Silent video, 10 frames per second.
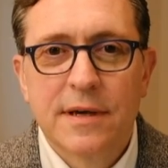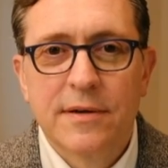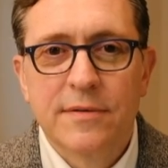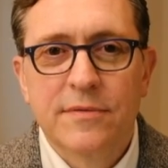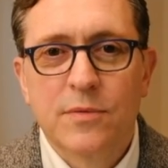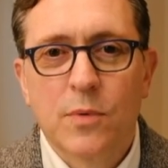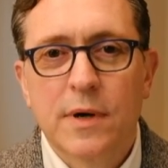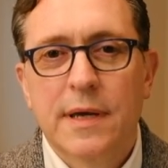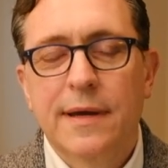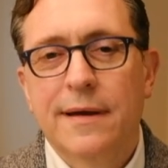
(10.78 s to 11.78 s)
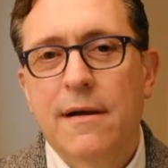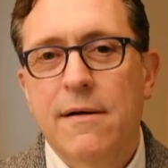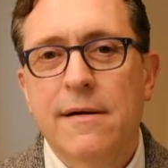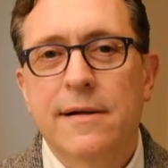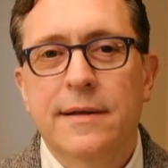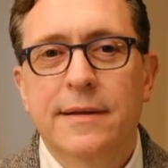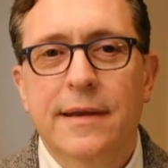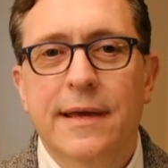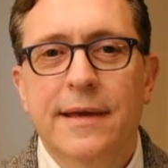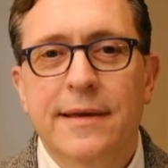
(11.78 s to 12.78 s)
of working on
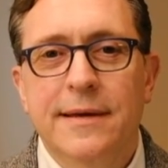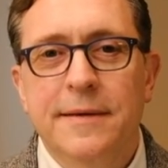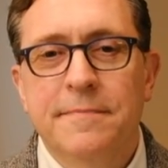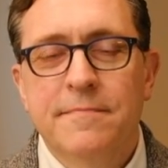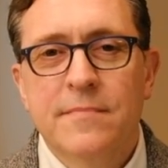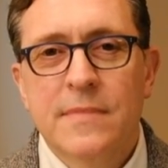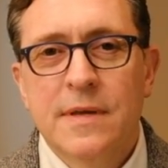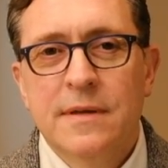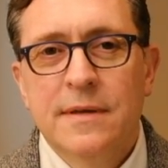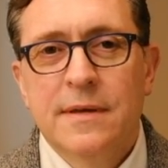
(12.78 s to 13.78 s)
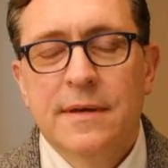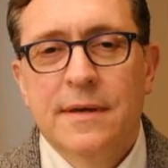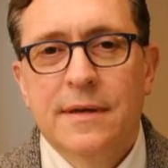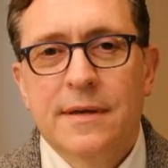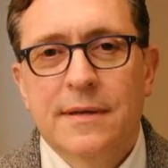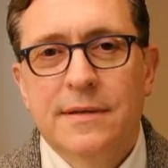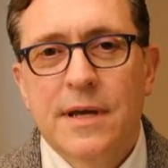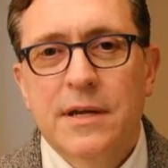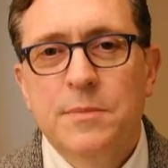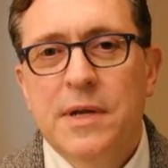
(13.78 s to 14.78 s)
a
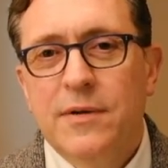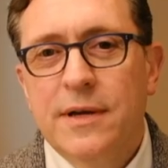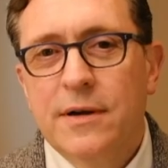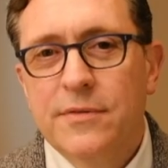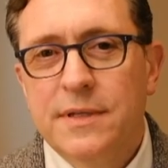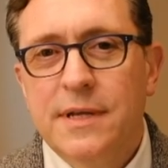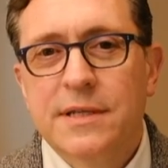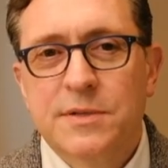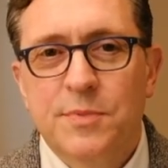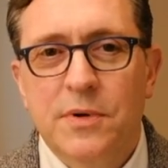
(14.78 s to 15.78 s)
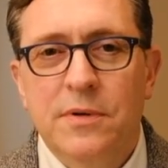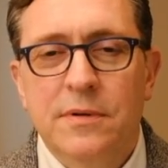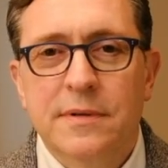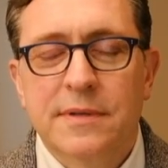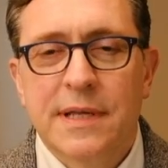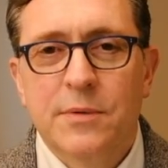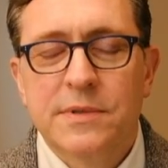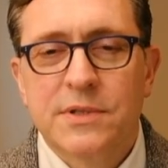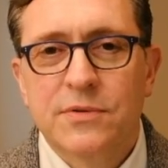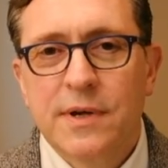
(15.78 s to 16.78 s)
documentary called The Dust Bowl that
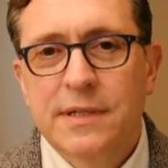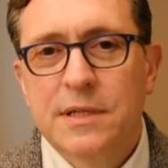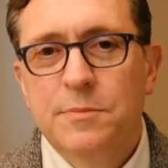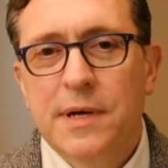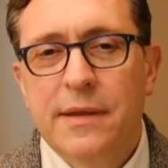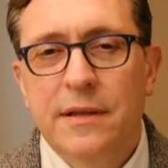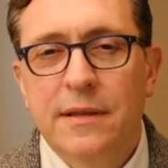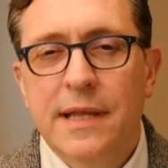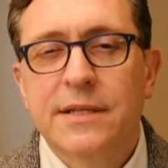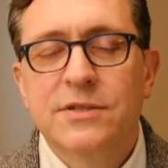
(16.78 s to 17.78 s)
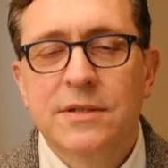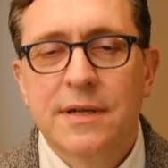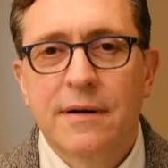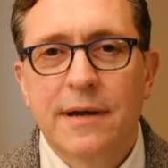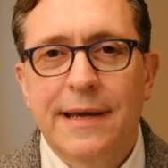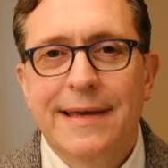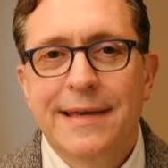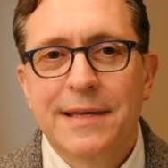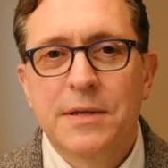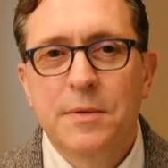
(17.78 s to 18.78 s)
was directed by the legendary
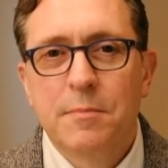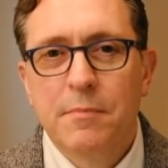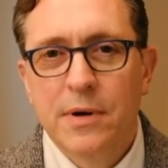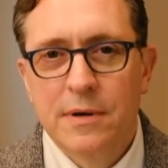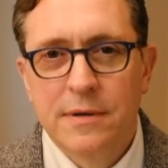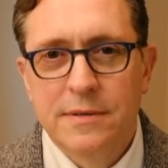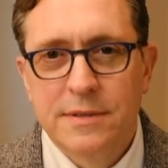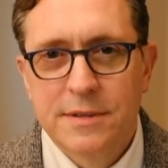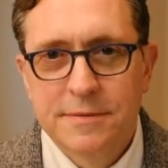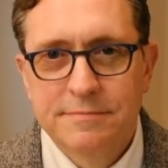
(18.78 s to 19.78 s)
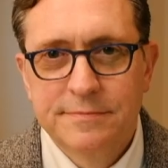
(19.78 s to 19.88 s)
Ken Burns.